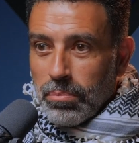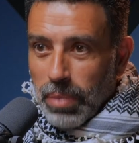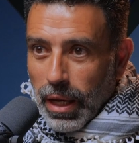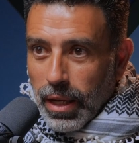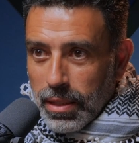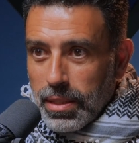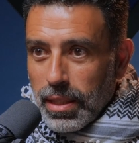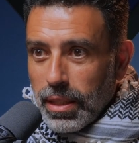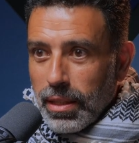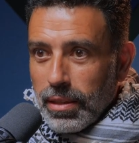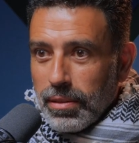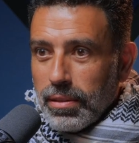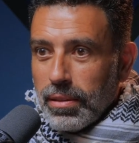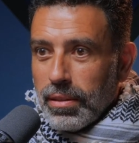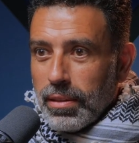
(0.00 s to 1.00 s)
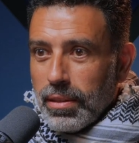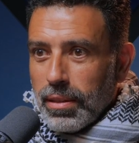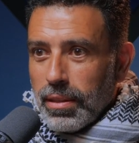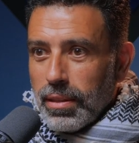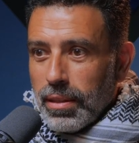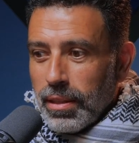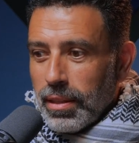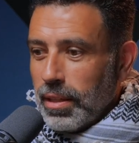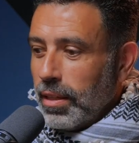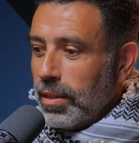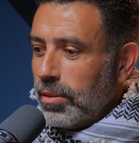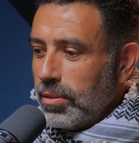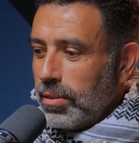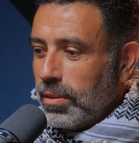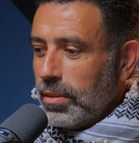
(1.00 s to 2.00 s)
Palestinian. He
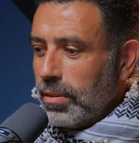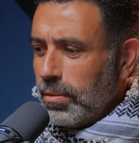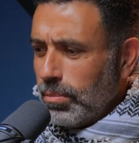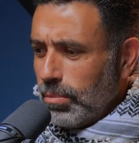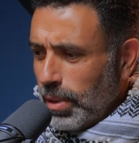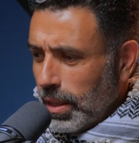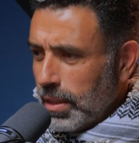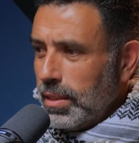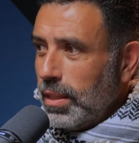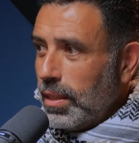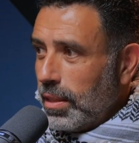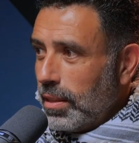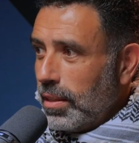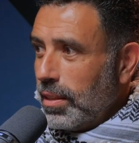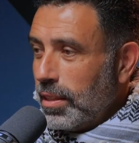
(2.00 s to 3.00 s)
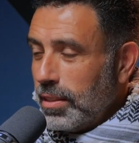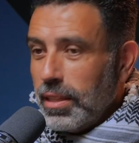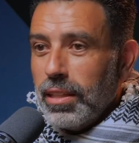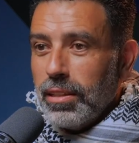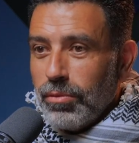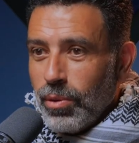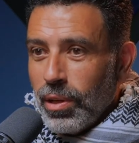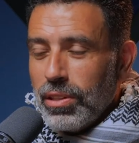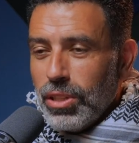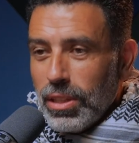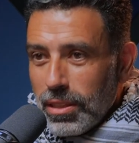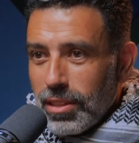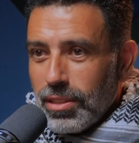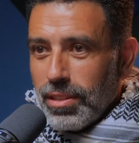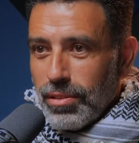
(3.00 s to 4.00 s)
goes, "Palestinian?" I said, "Yeah, where
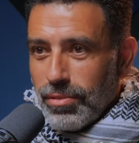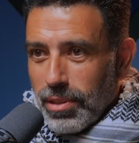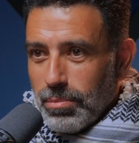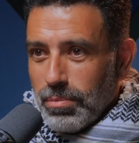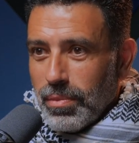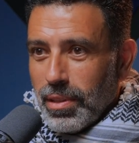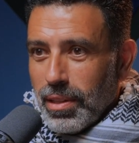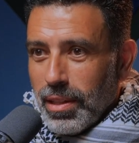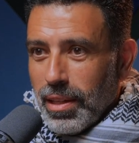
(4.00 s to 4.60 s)
Jesus is from."